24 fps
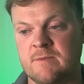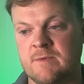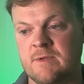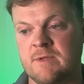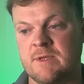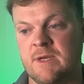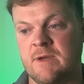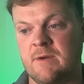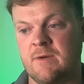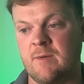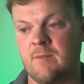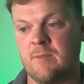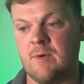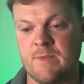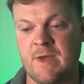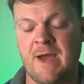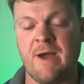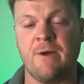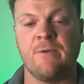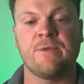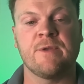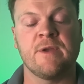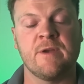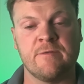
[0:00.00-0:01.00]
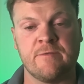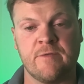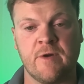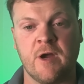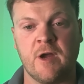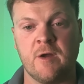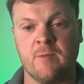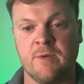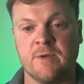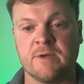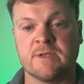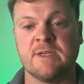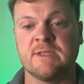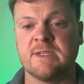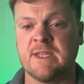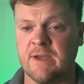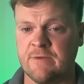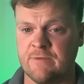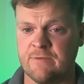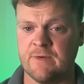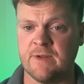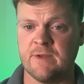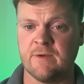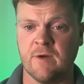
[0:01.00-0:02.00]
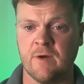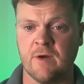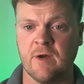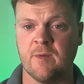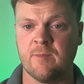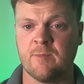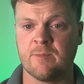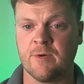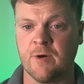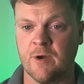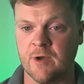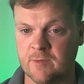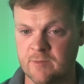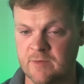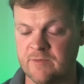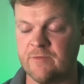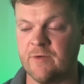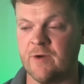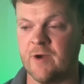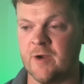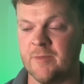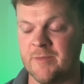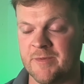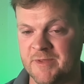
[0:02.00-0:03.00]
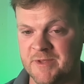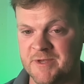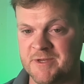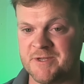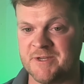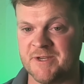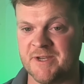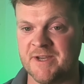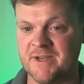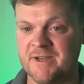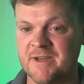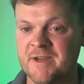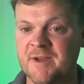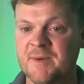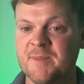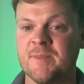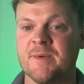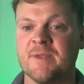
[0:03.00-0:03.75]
a healthier environment, because they've definitely got a prime environment this year,